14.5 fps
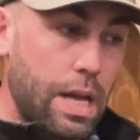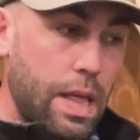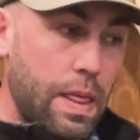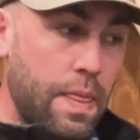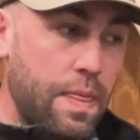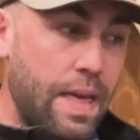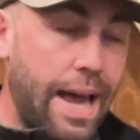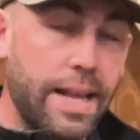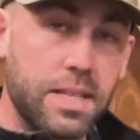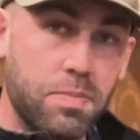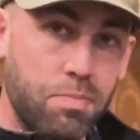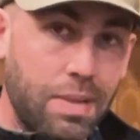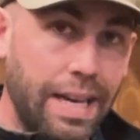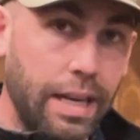that
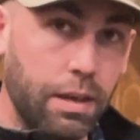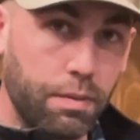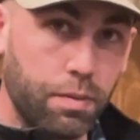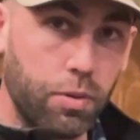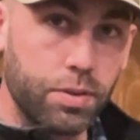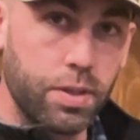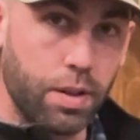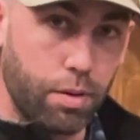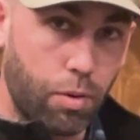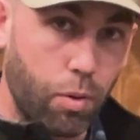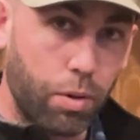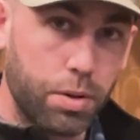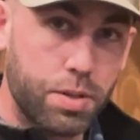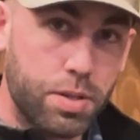is meaningful to the
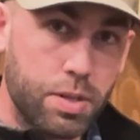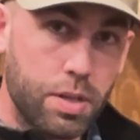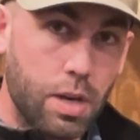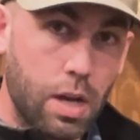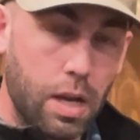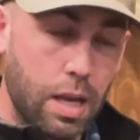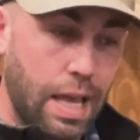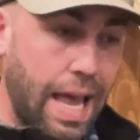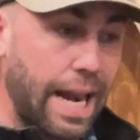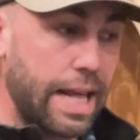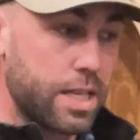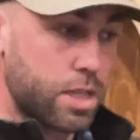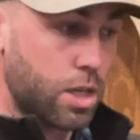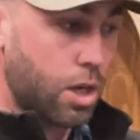horse, and
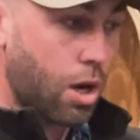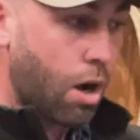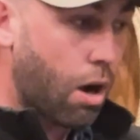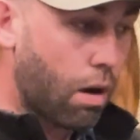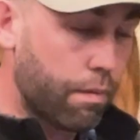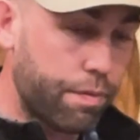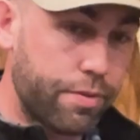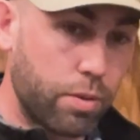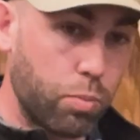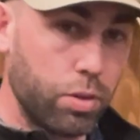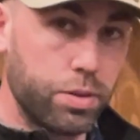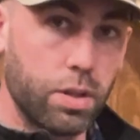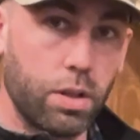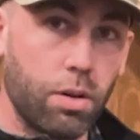it's
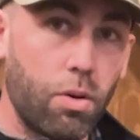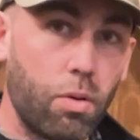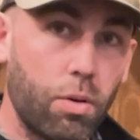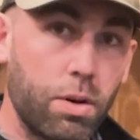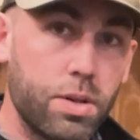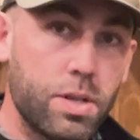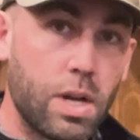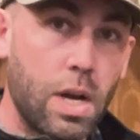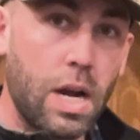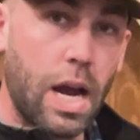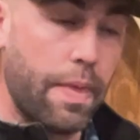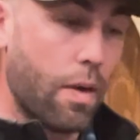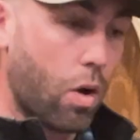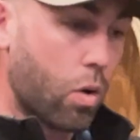comfortable to the horse.
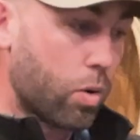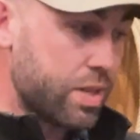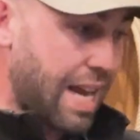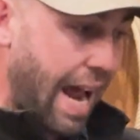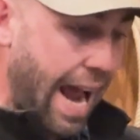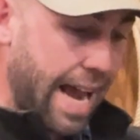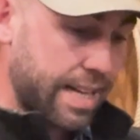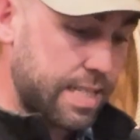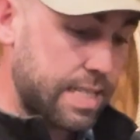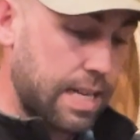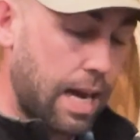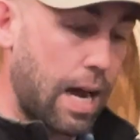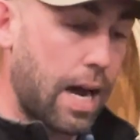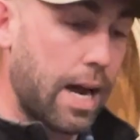And the horse has
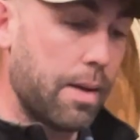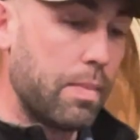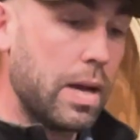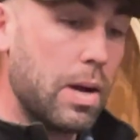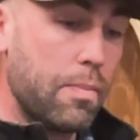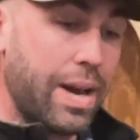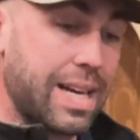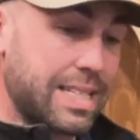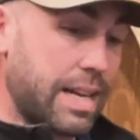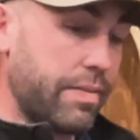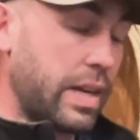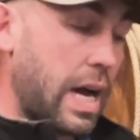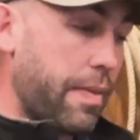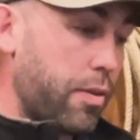time, because
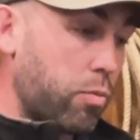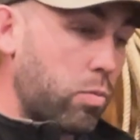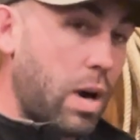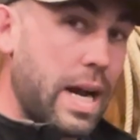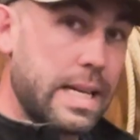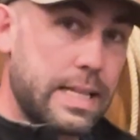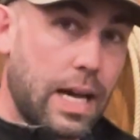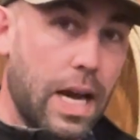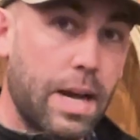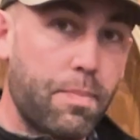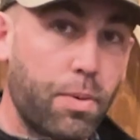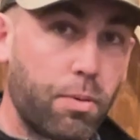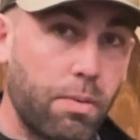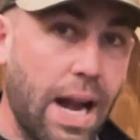I've got the right
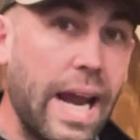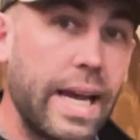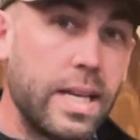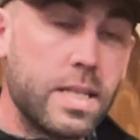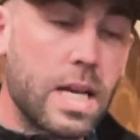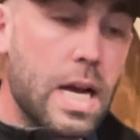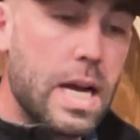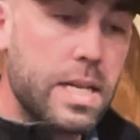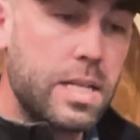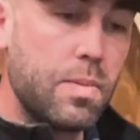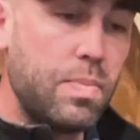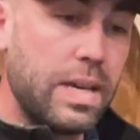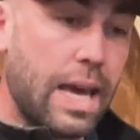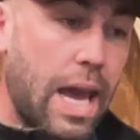type of reins
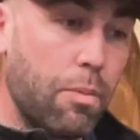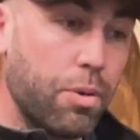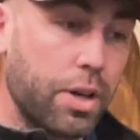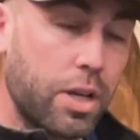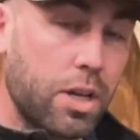to be able to